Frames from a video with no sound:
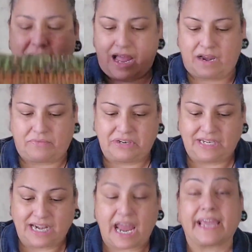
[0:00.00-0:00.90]
I
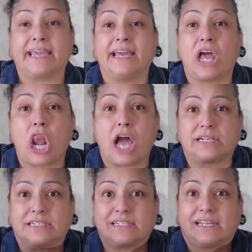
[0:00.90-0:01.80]
really like it a
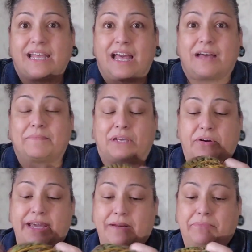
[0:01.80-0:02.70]
lot. I'm gonna
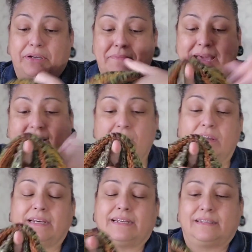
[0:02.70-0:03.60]
go ahead and put it back
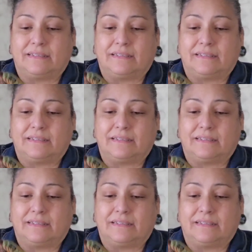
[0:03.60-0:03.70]
on.